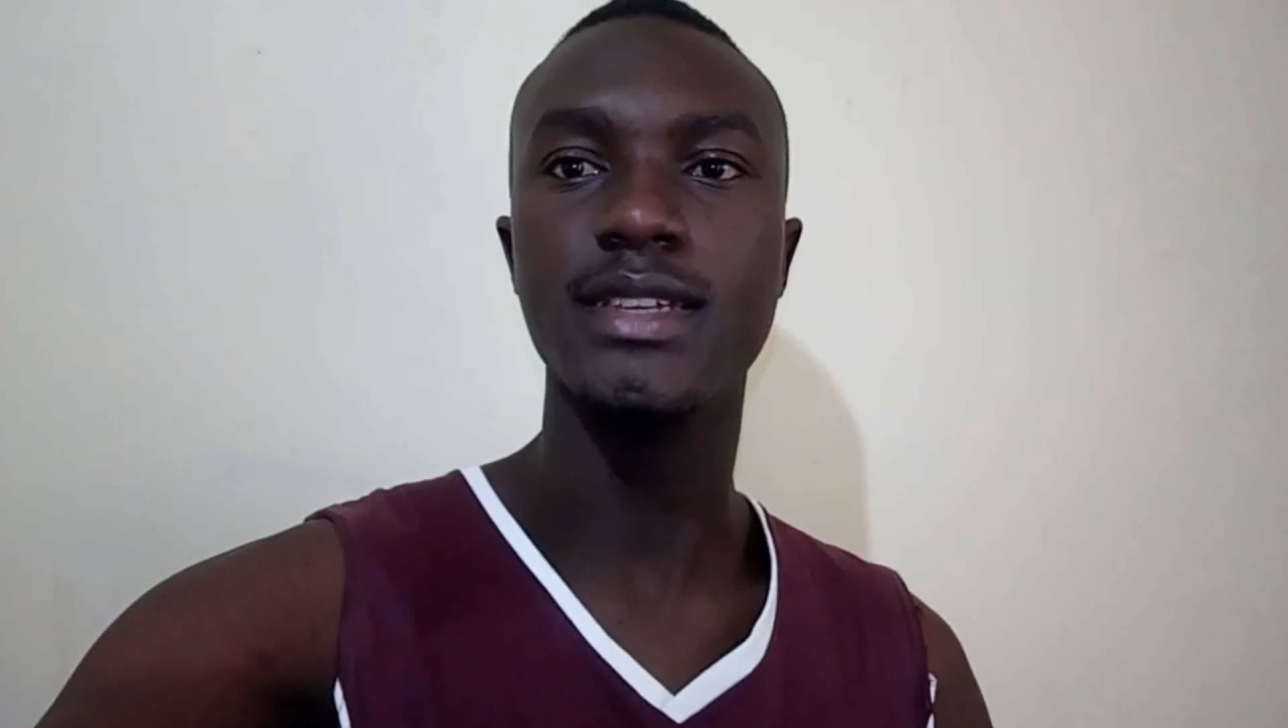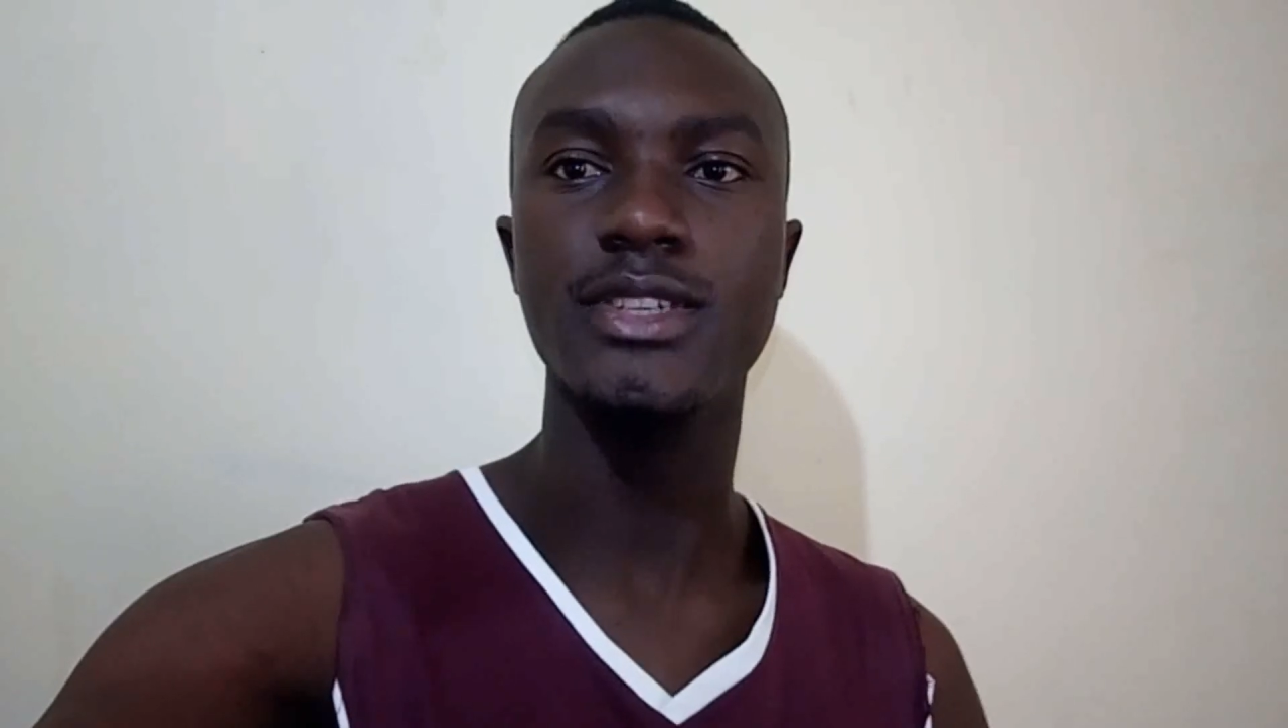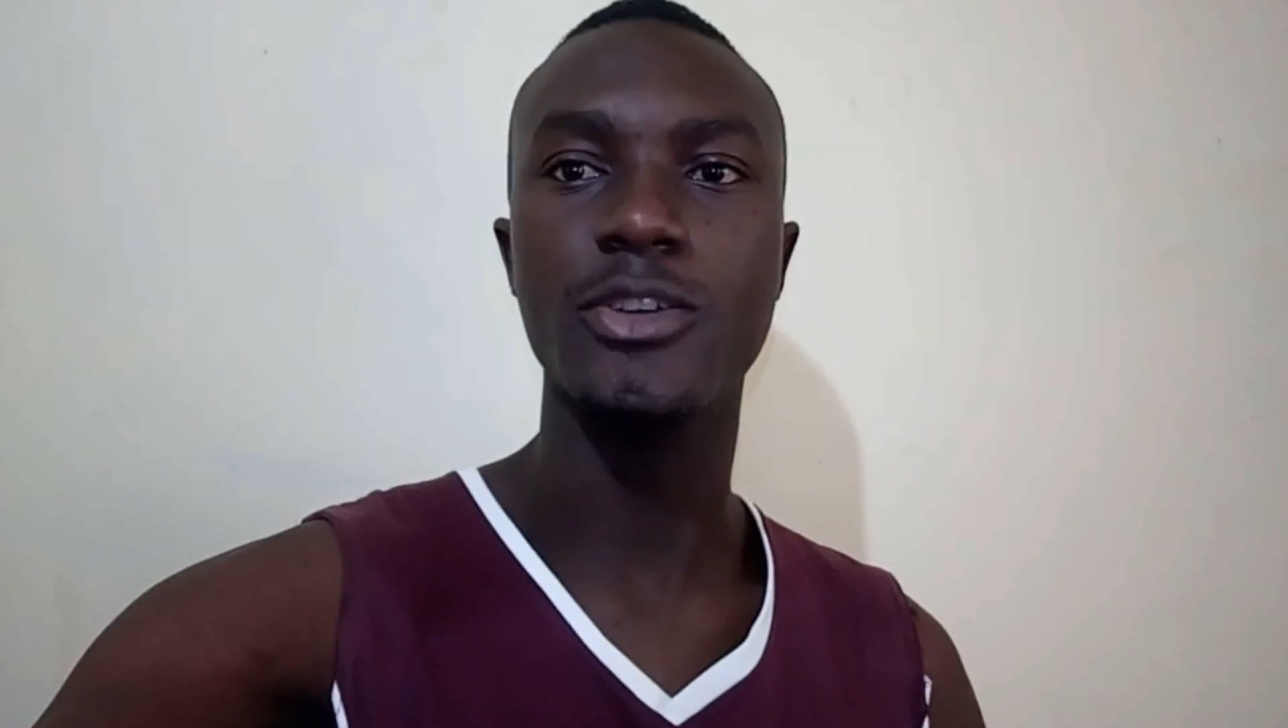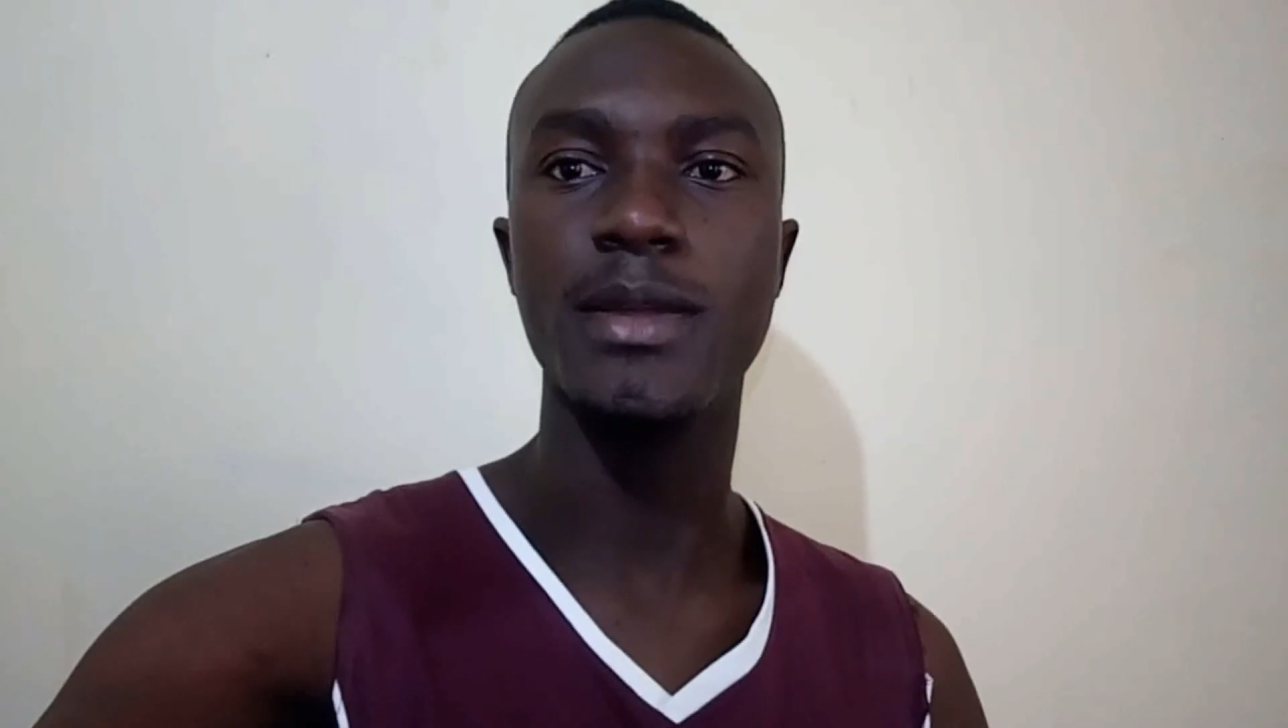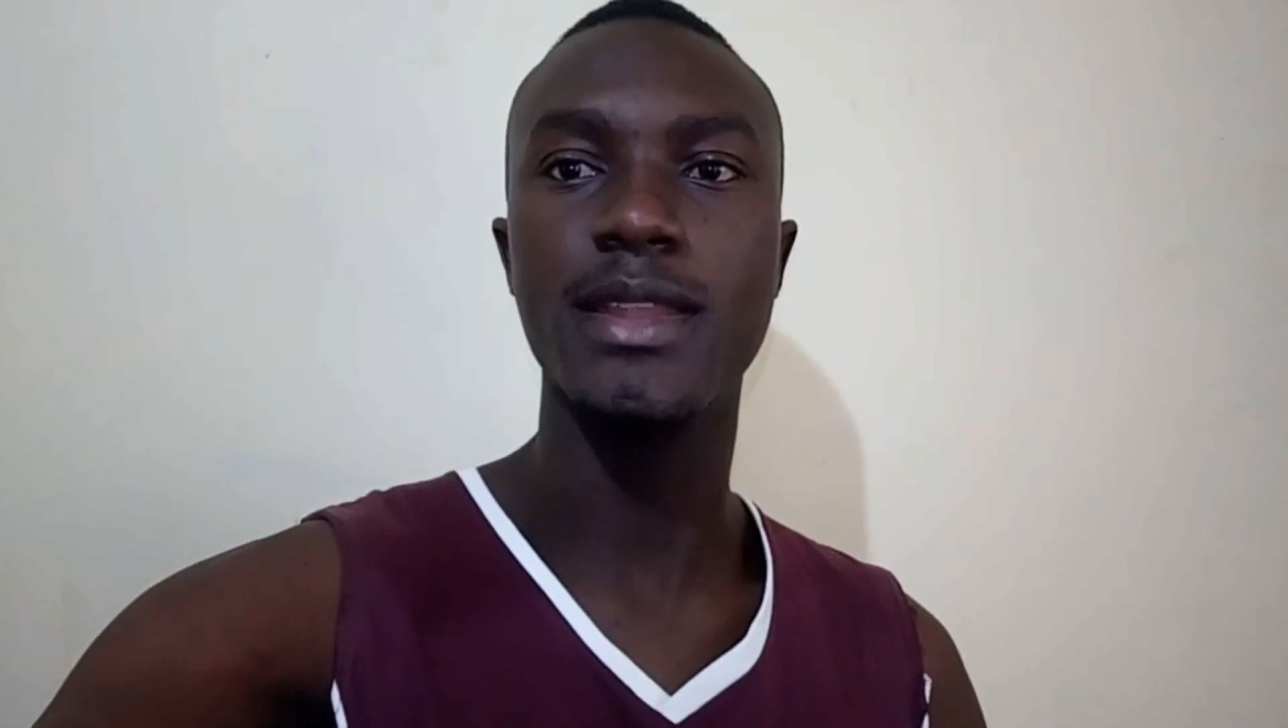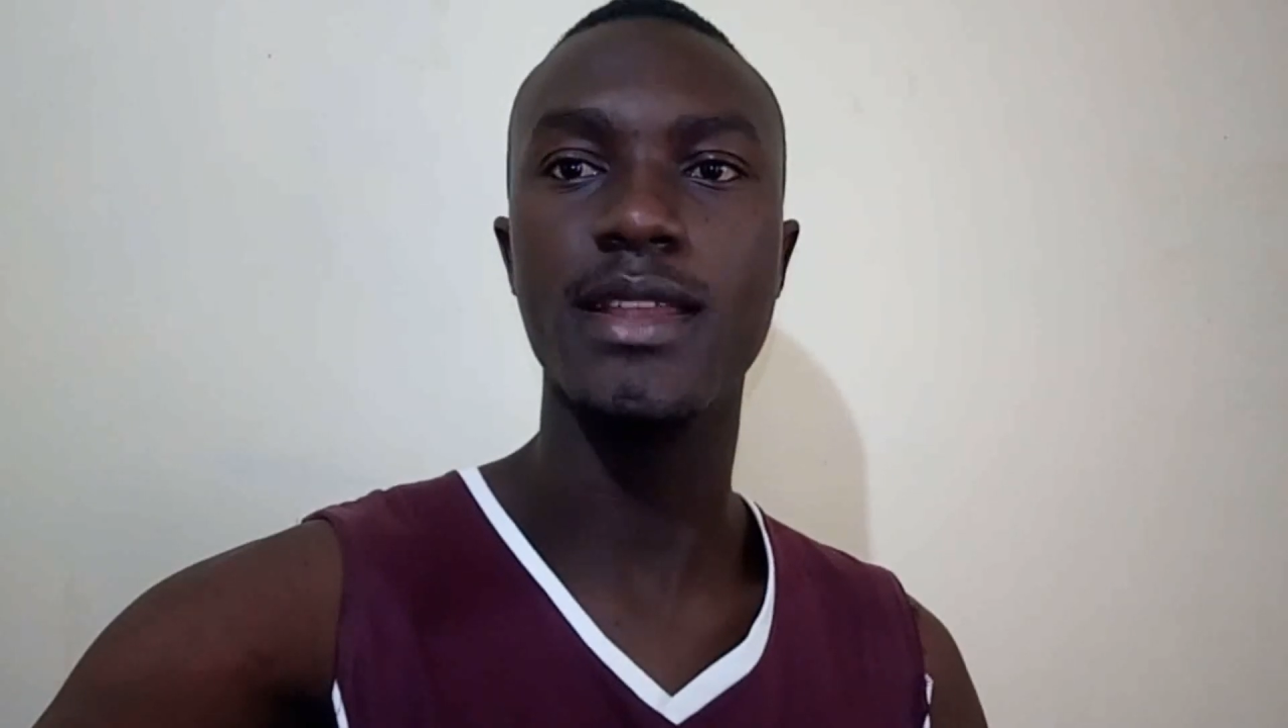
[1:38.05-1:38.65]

enjoy my